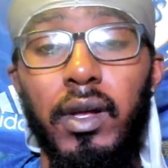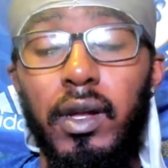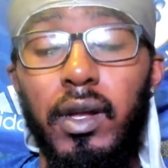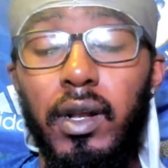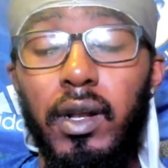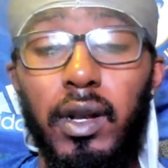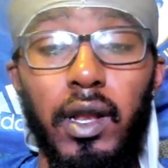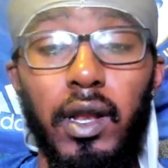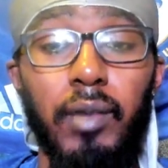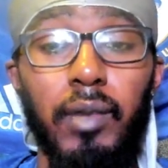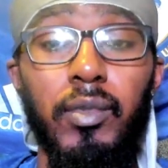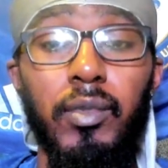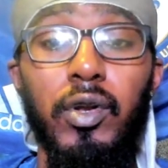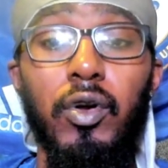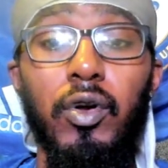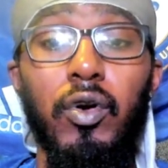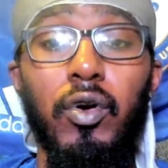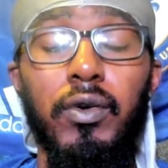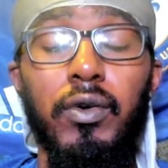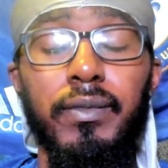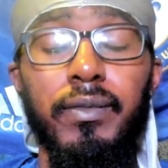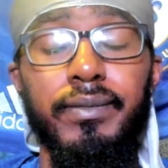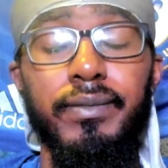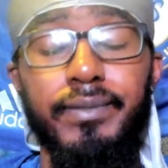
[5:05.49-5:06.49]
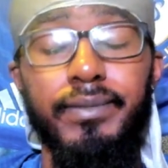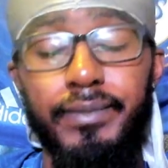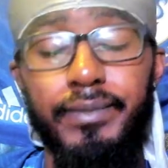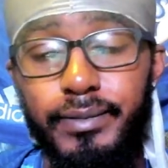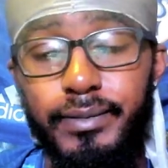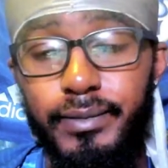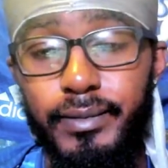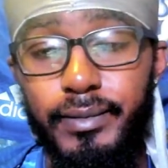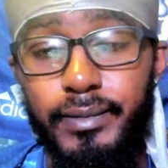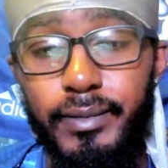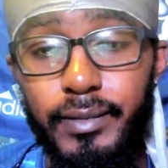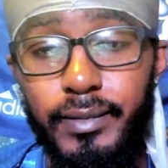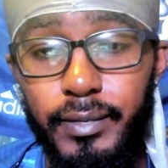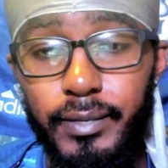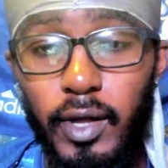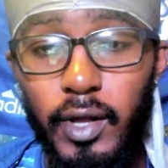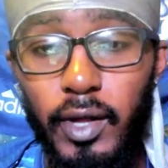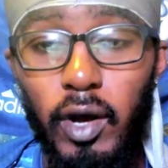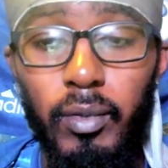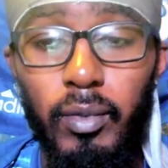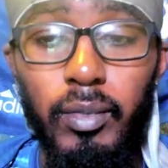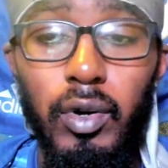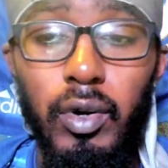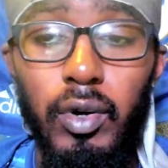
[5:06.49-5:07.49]
Let me know
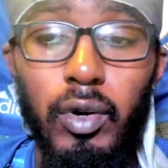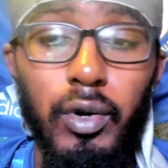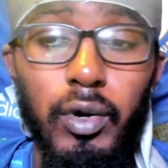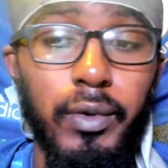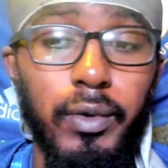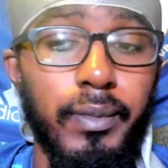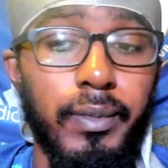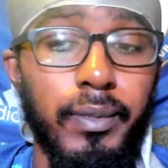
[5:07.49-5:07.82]
down below.